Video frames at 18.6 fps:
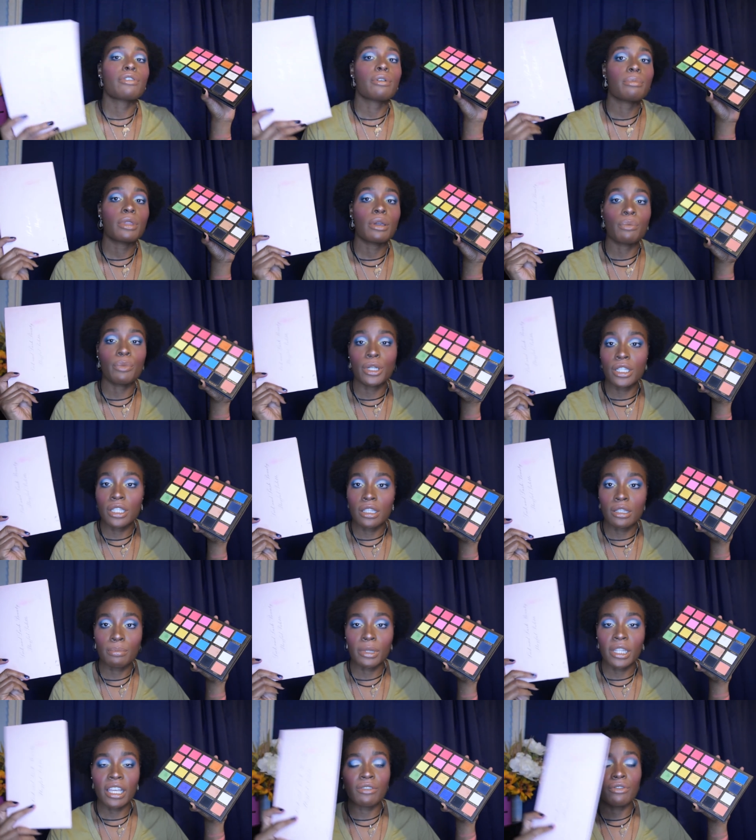from them, which is the
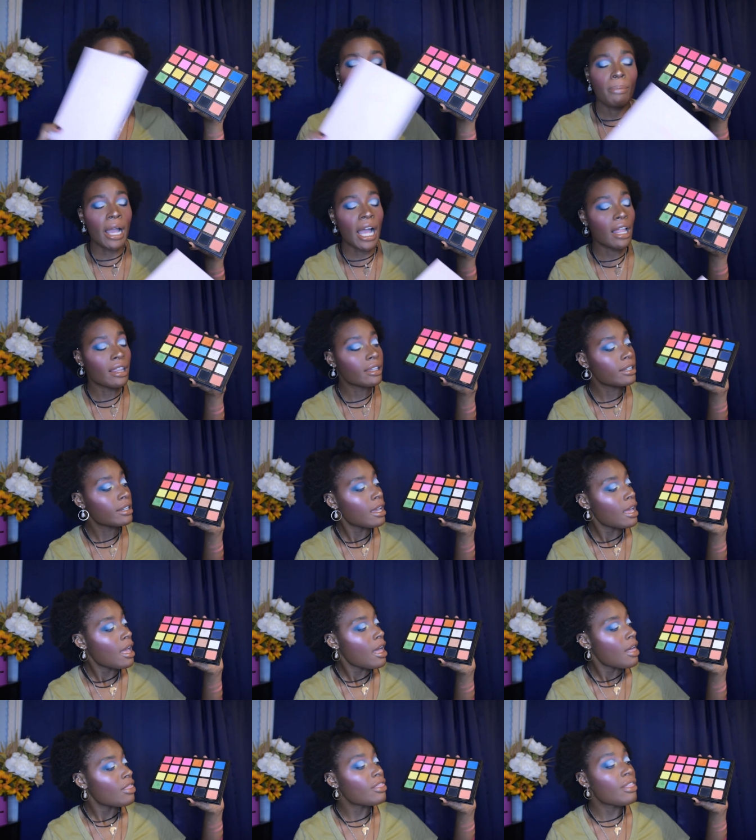Playful palette.
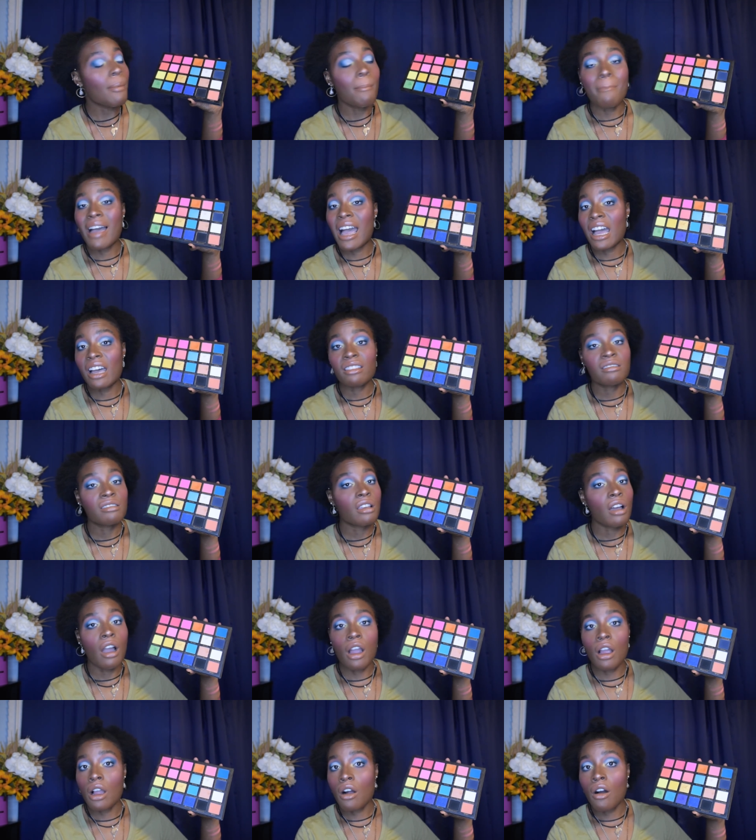The mattes
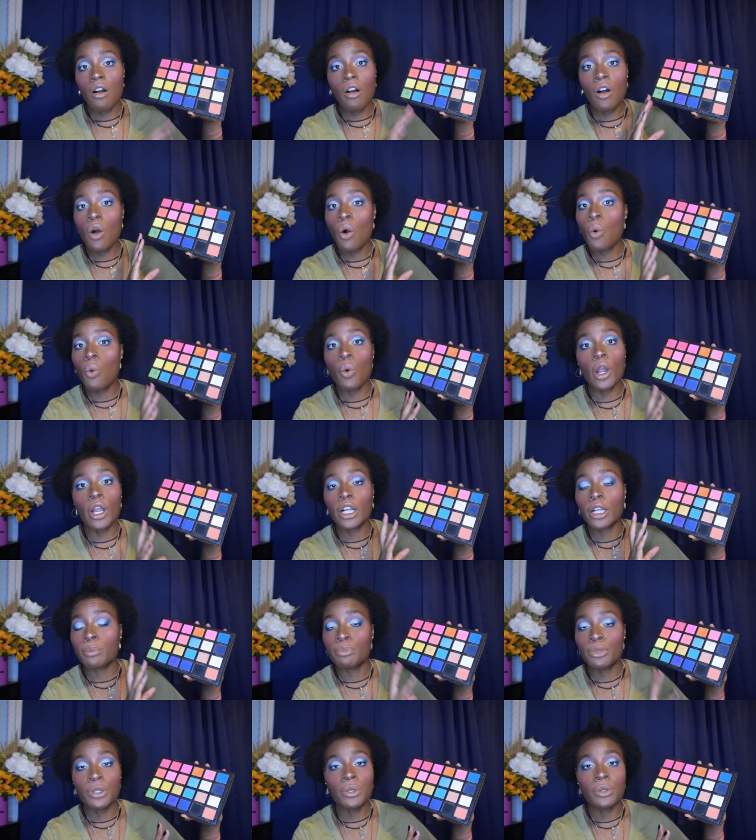are all work
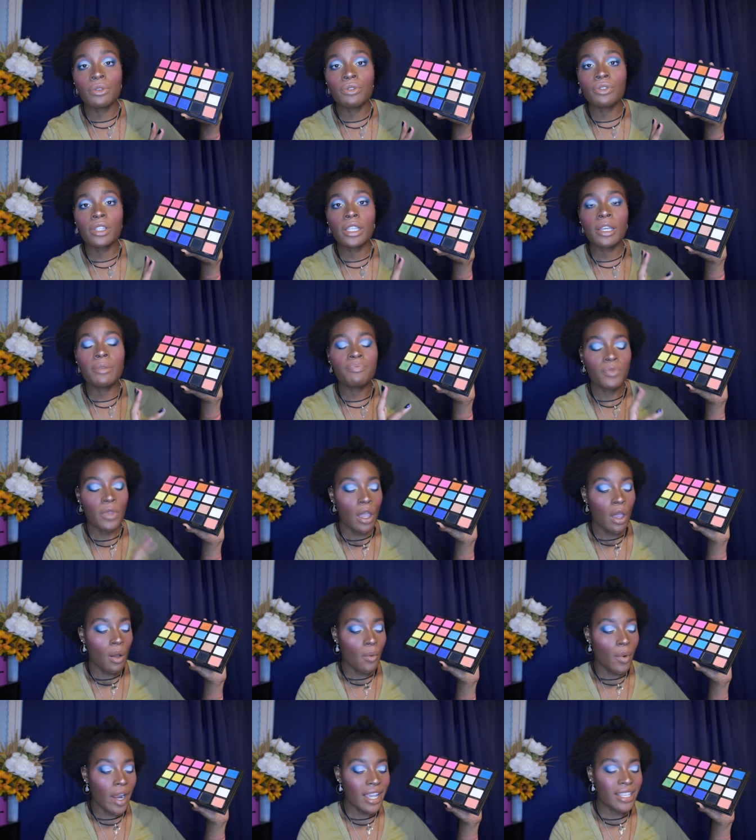beautifully,
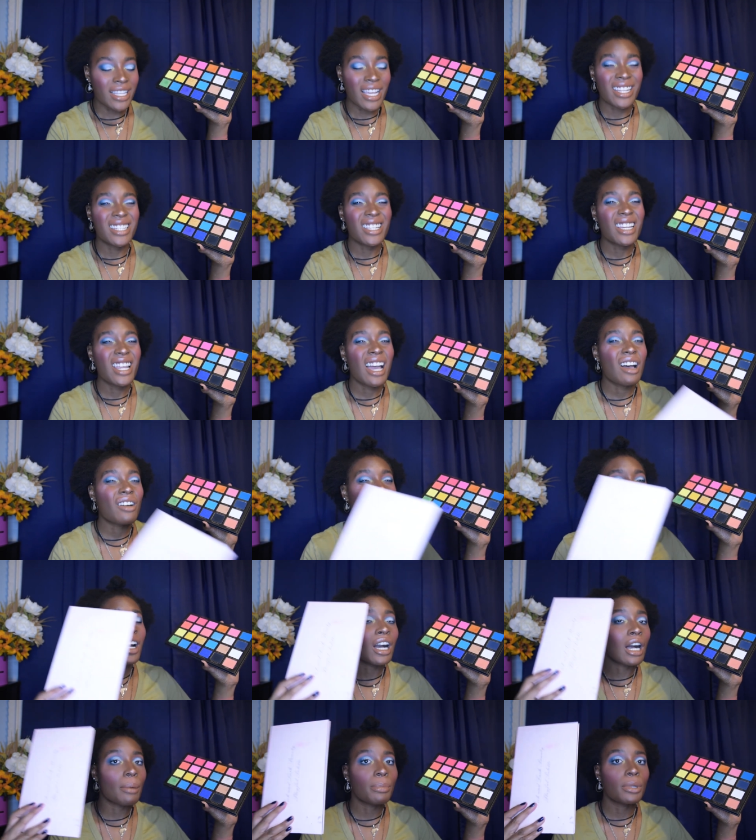whereas I did have a
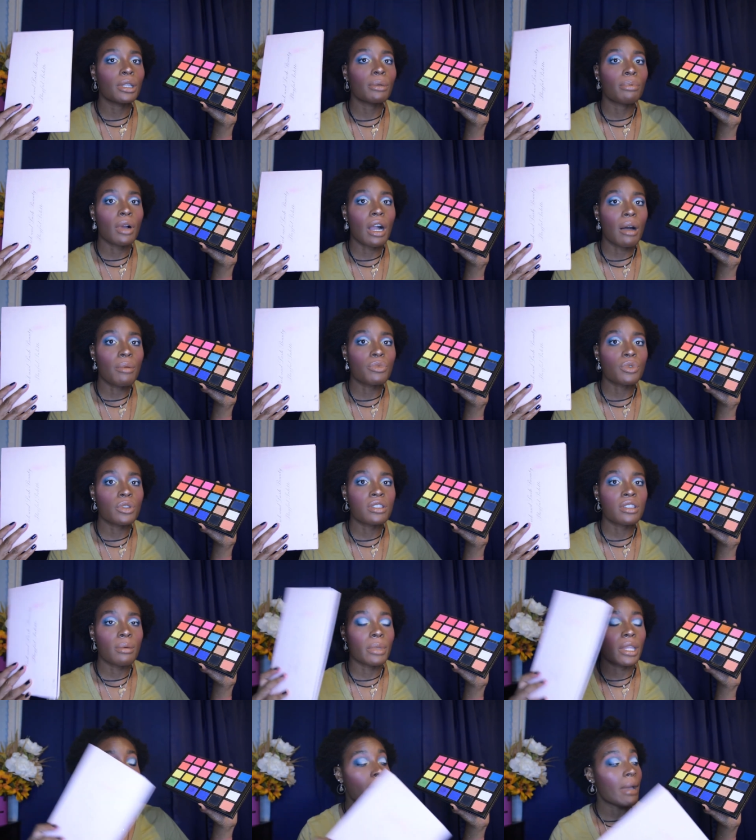couple of problems with
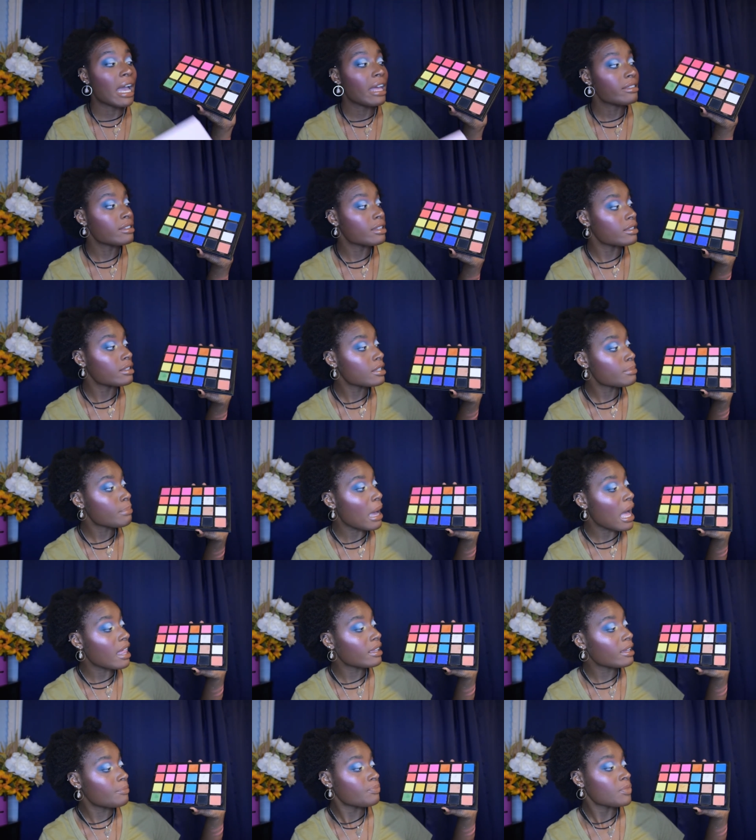some of the mattes in this
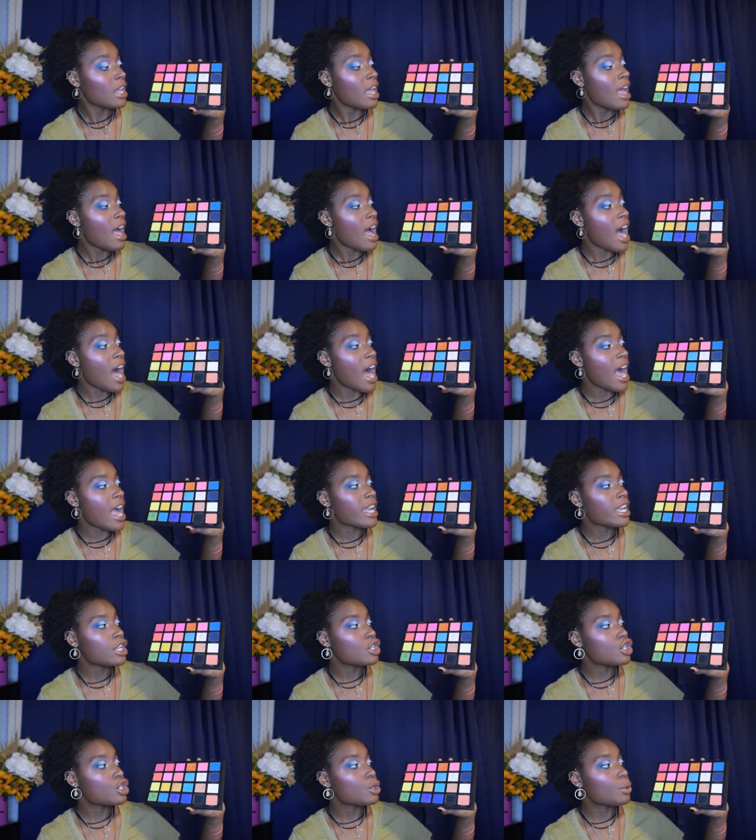palette. I
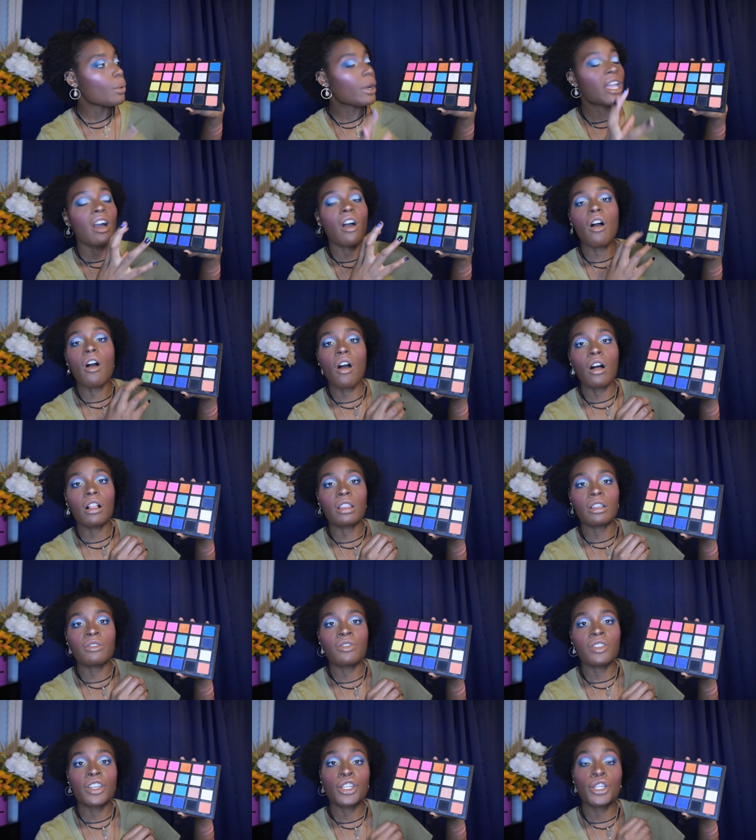enjoy all
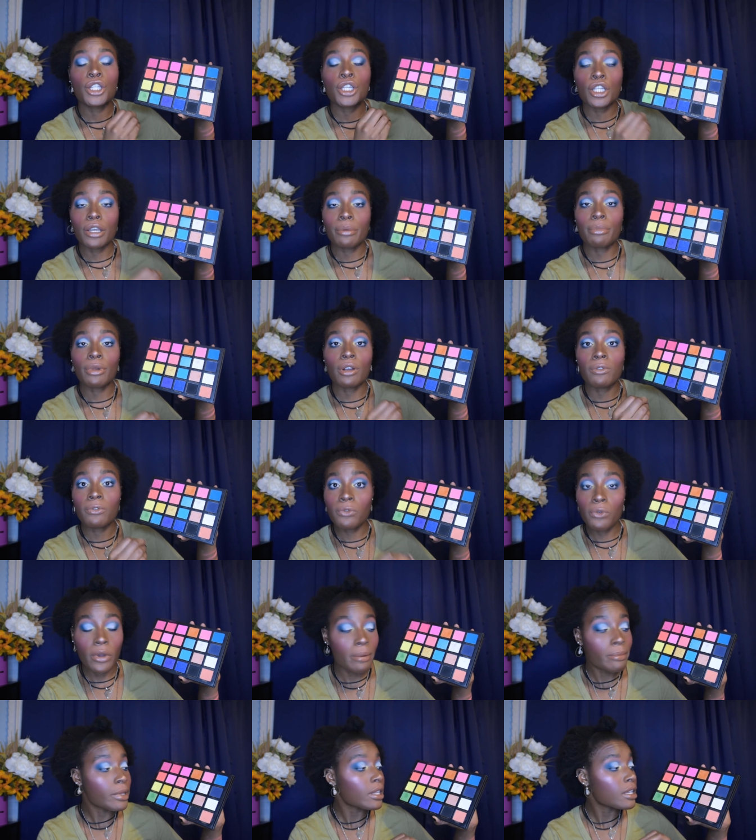of the shimmer
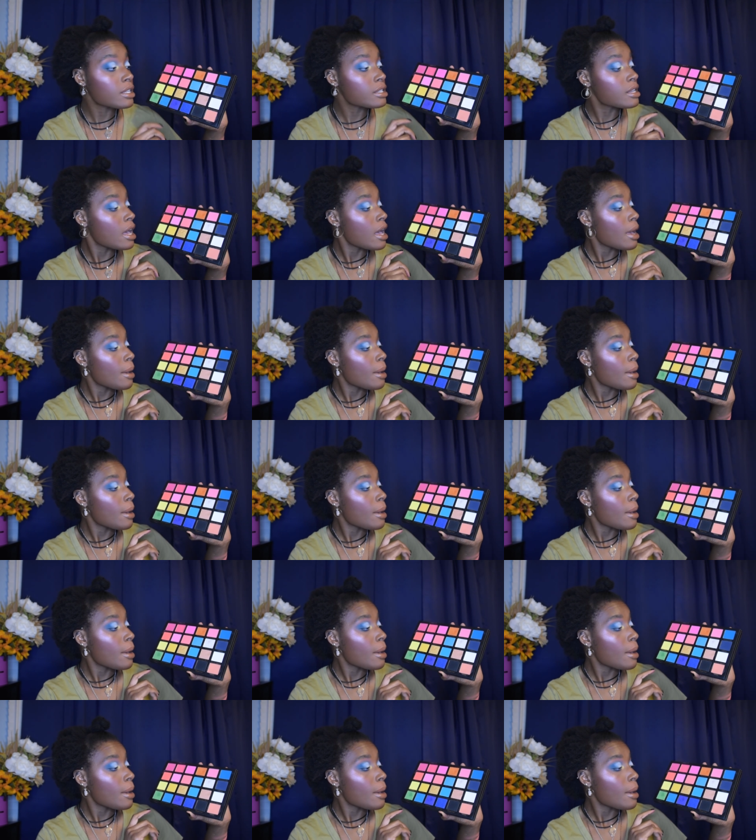formulas